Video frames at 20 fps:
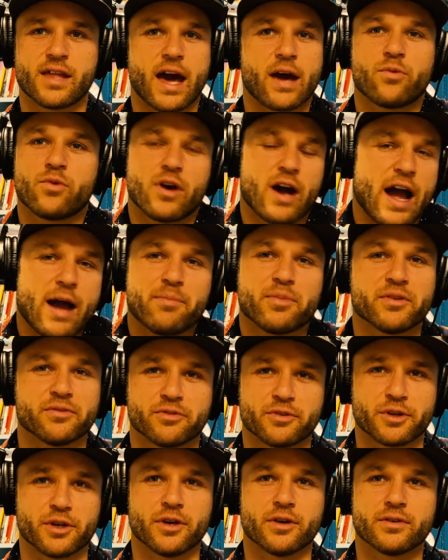will happen
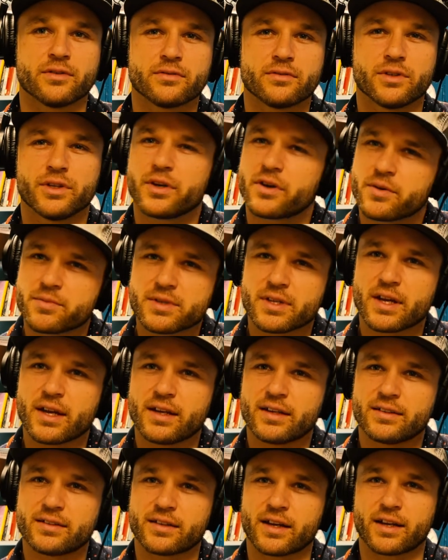for you. You know what I'm
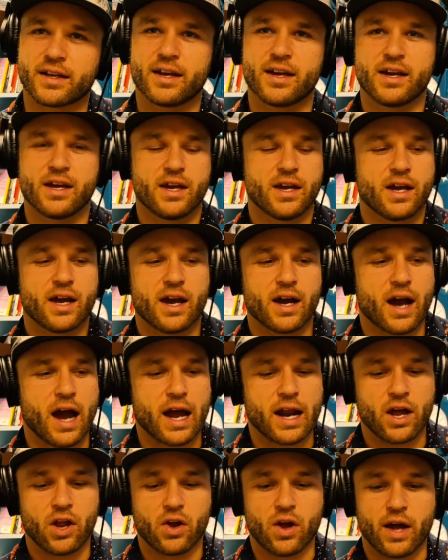saying? Like I
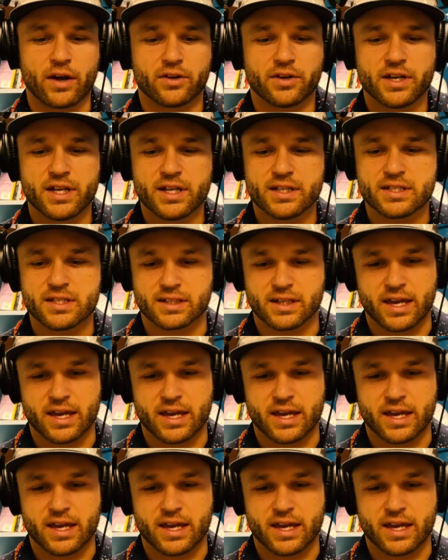don't need